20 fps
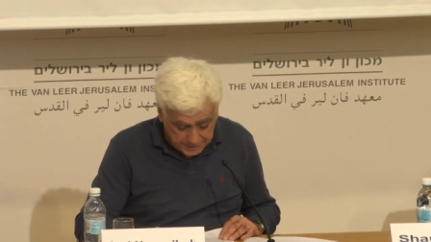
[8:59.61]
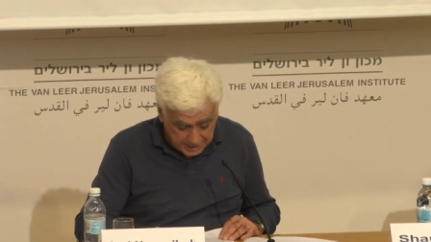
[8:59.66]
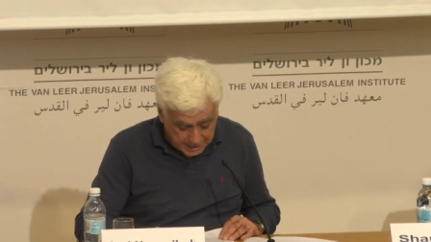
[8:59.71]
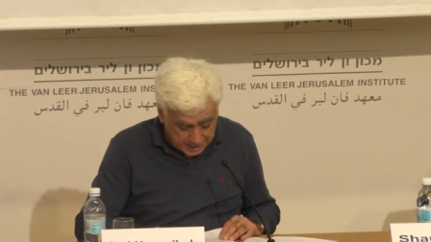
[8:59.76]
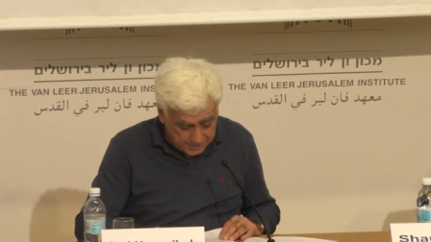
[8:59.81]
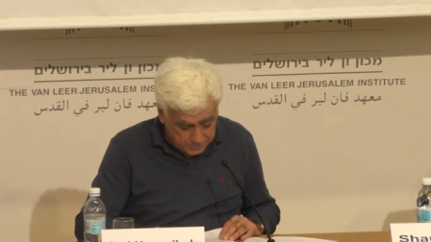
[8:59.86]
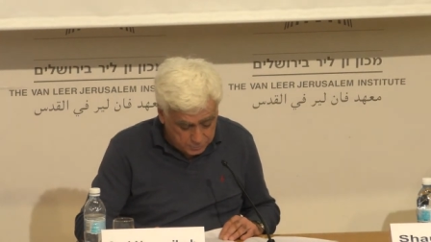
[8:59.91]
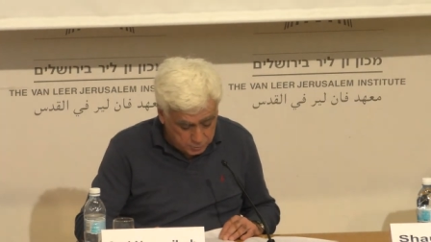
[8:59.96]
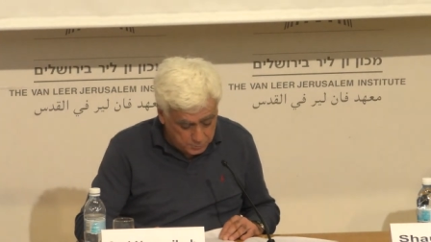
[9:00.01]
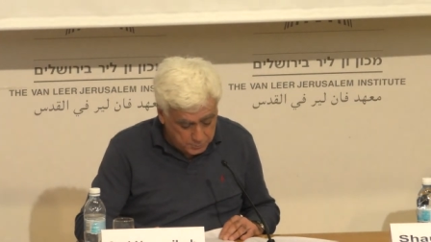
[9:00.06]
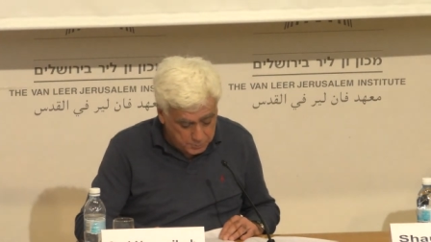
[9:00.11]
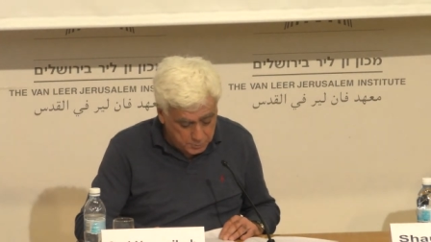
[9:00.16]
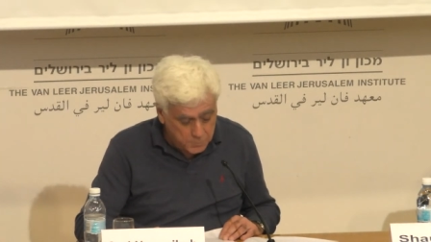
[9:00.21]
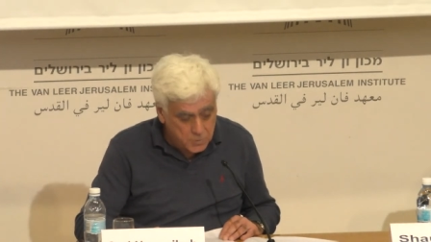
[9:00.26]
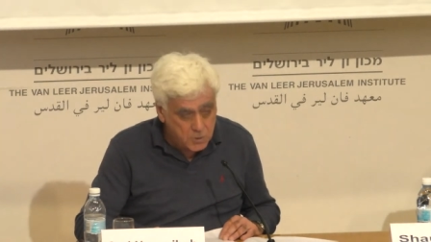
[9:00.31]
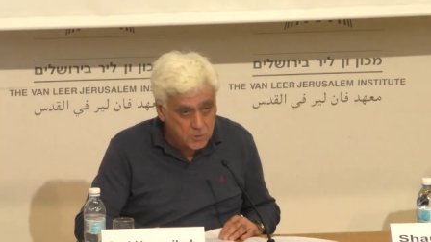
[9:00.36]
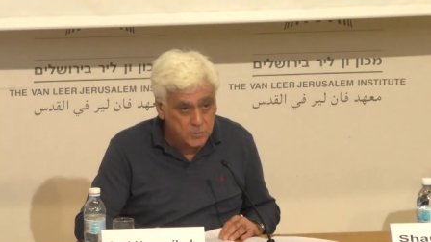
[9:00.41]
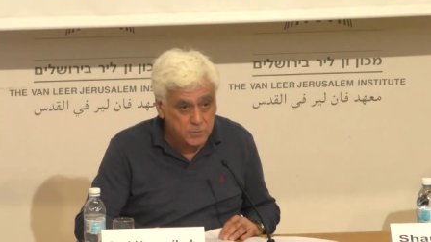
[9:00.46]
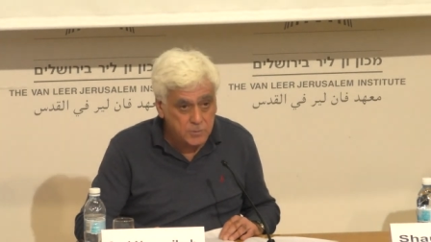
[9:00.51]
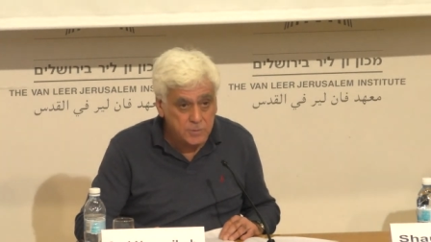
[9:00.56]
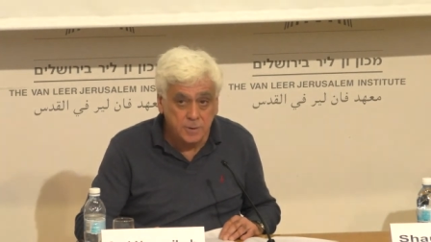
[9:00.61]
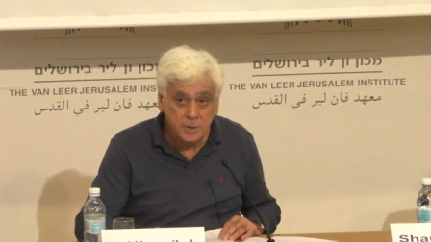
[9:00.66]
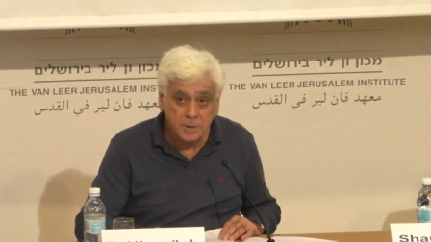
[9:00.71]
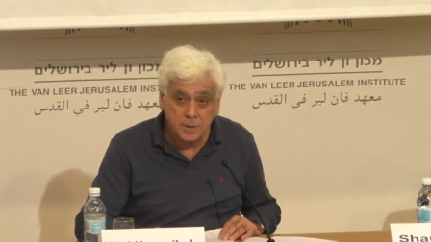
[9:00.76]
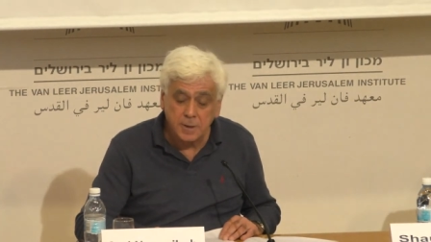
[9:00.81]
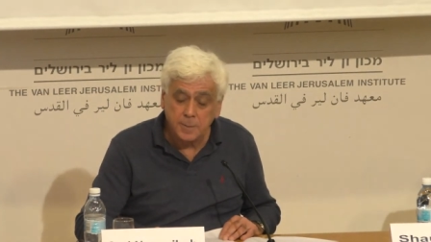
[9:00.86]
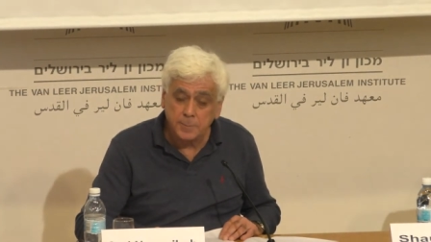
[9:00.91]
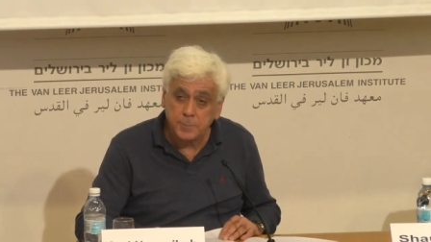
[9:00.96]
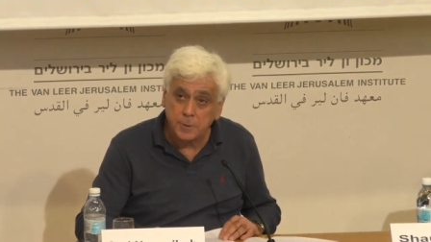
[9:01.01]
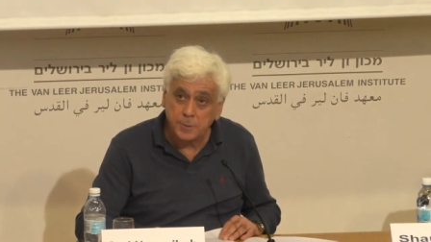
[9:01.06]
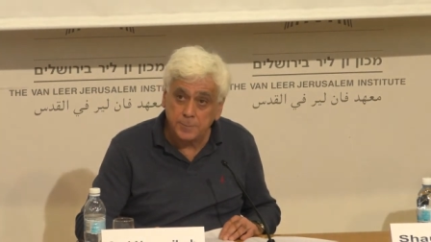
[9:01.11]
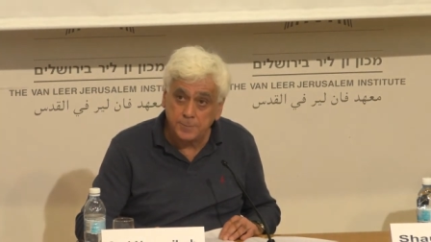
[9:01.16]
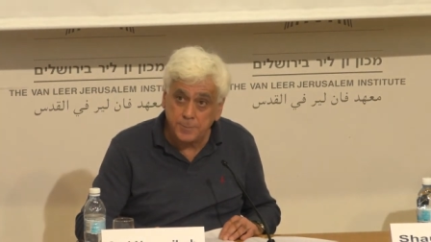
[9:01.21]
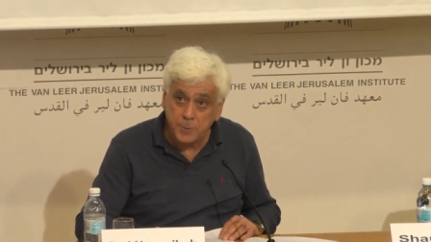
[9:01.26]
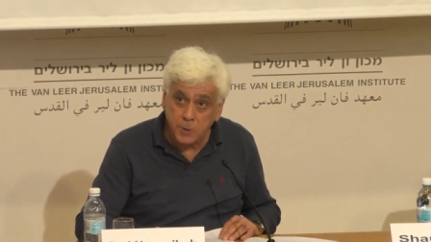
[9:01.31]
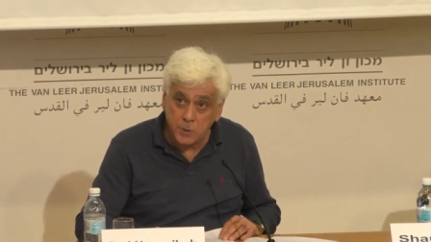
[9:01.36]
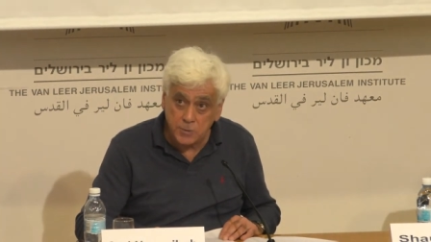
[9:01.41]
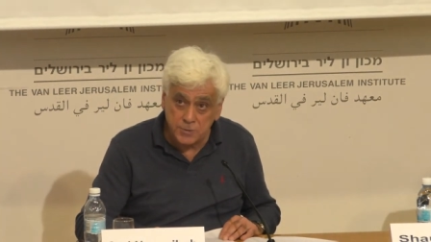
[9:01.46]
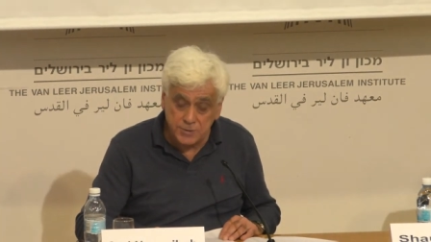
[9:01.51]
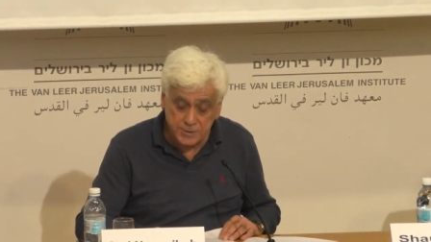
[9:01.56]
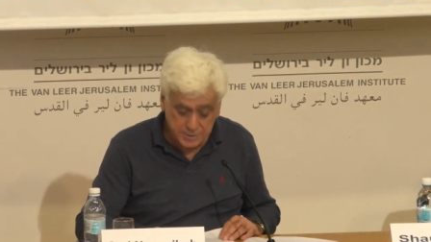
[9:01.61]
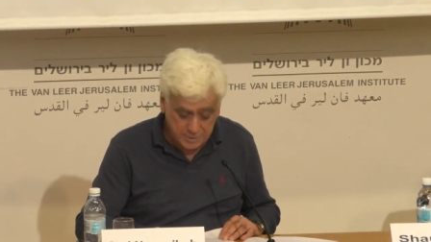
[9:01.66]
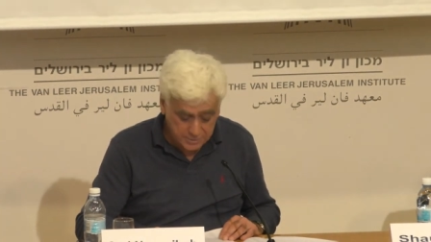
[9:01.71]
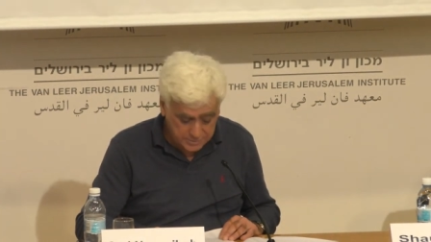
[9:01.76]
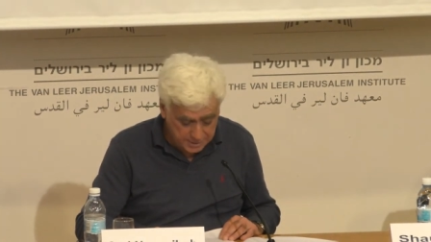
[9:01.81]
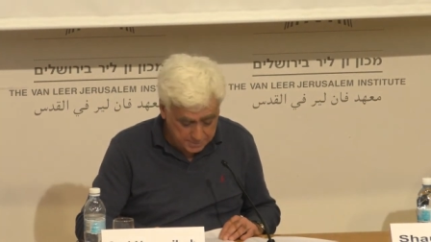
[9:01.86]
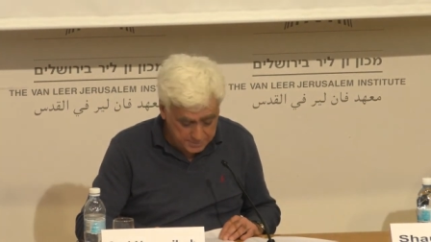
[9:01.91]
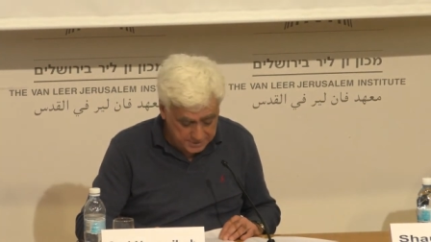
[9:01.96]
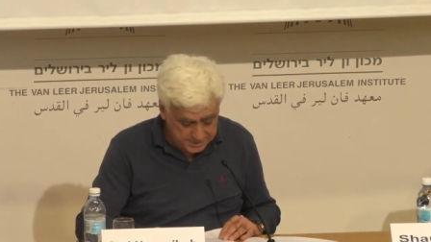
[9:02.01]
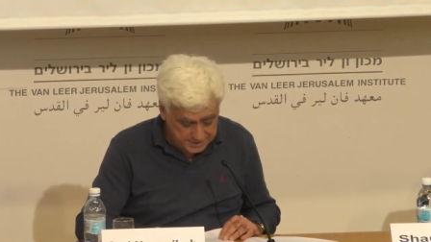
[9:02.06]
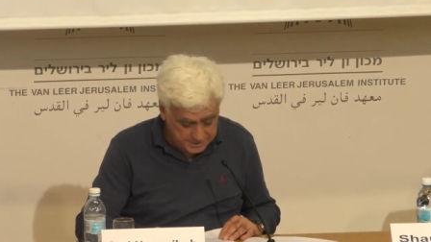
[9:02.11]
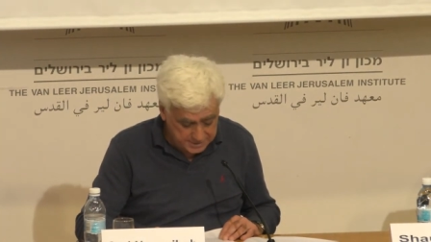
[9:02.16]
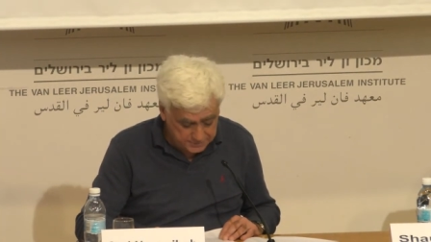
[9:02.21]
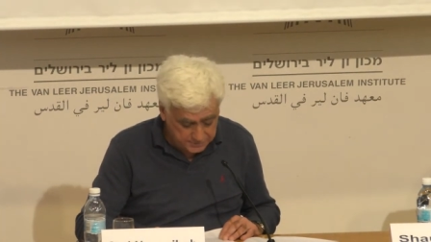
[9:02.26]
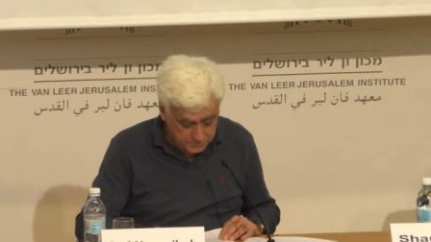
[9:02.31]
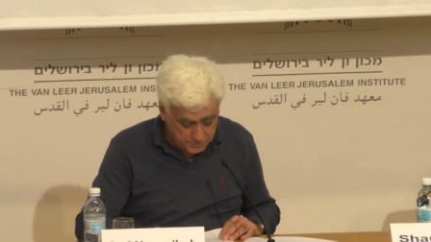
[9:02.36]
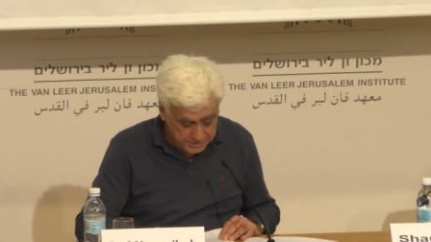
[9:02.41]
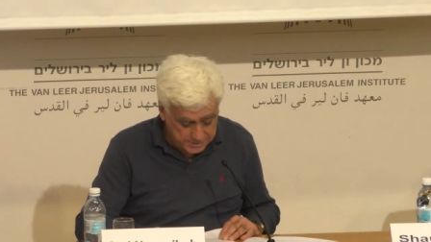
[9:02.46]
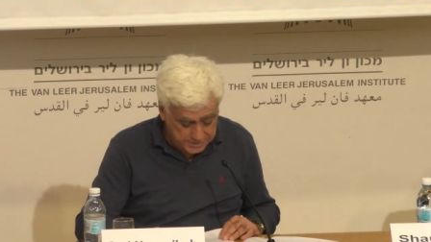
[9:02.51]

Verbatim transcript: and to promote, propose remedies for